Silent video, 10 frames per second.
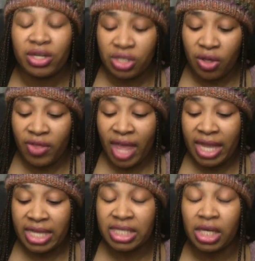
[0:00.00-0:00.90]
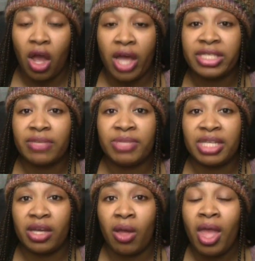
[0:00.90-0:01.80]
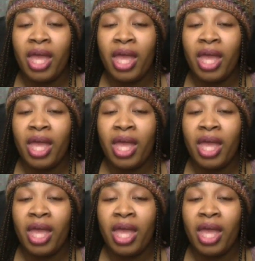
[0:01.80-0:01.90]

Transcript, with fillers: So that is an awesome deal.